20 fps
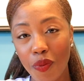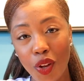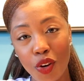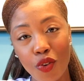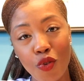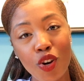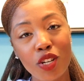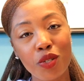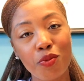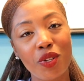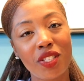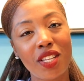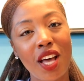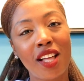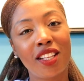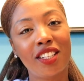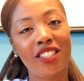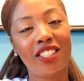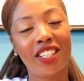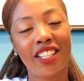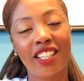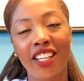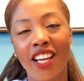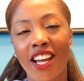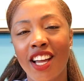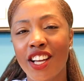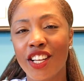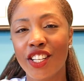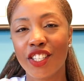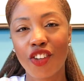Norse mythology
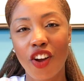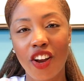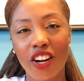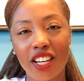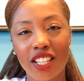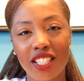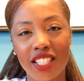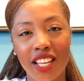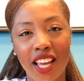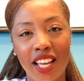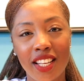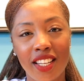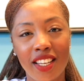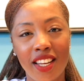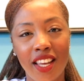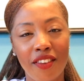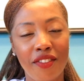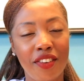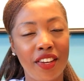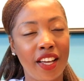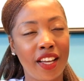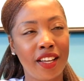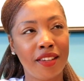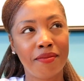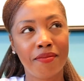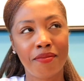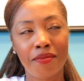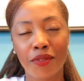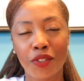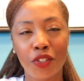started in Scandinavia,
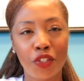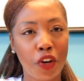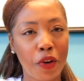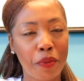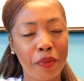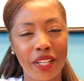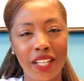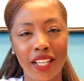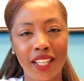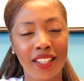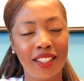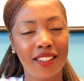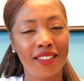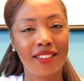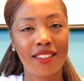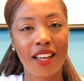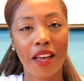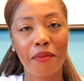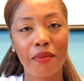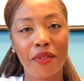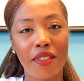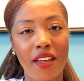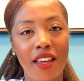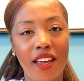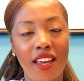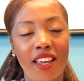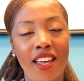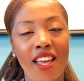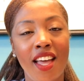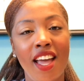Germany type
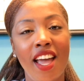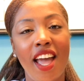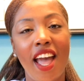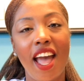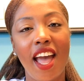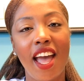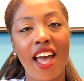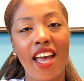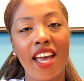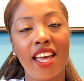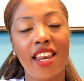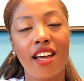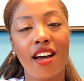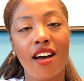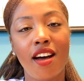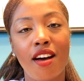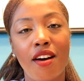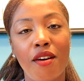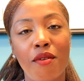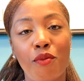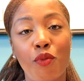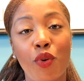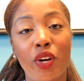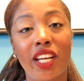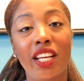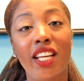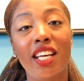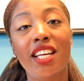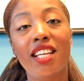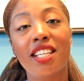thing, and what
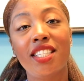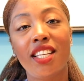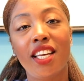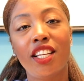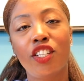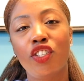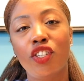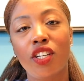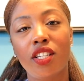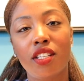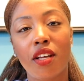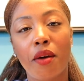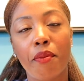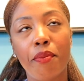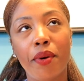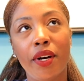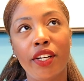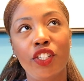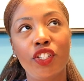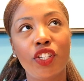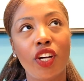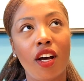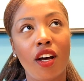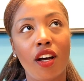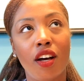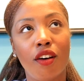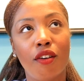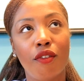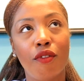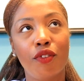it is, it's just a bunch
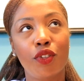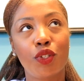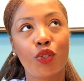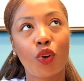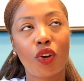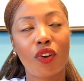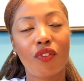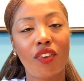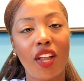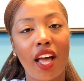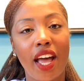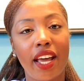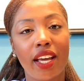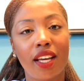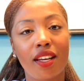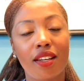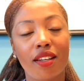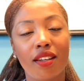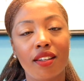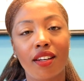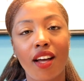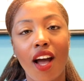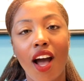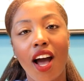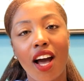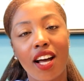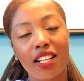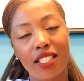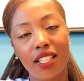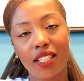of sort of like
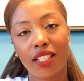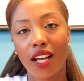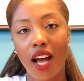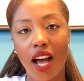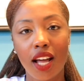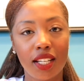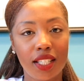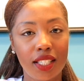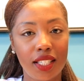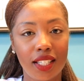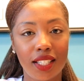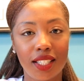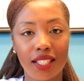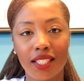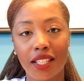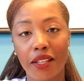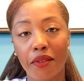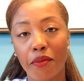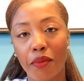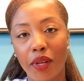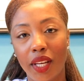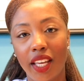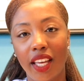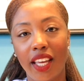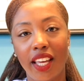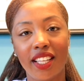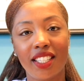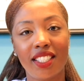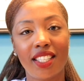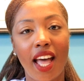gods and goddesses and
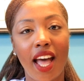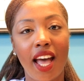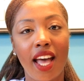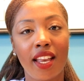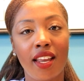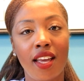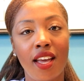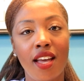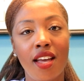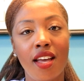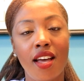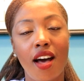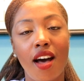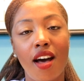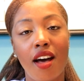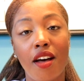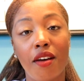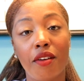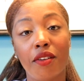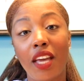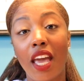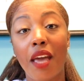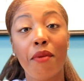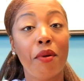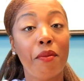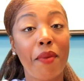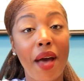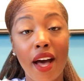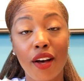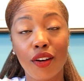beings that came
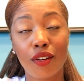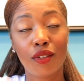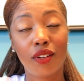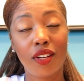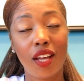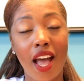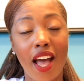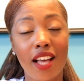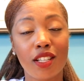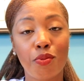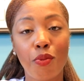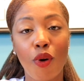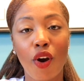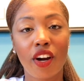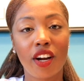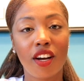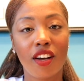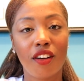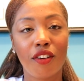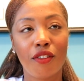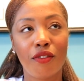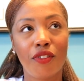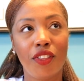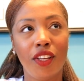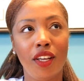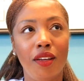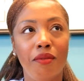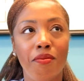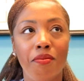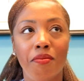about as part of
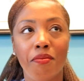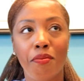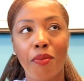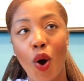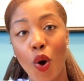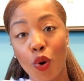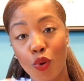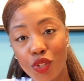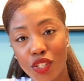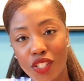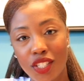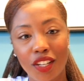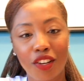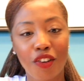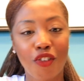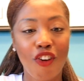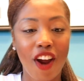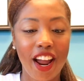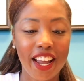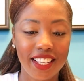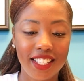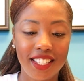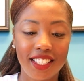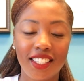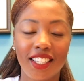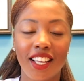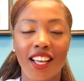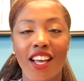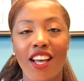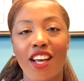the
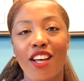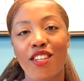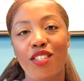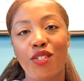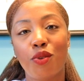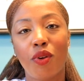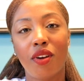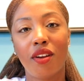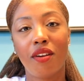post-Christ sort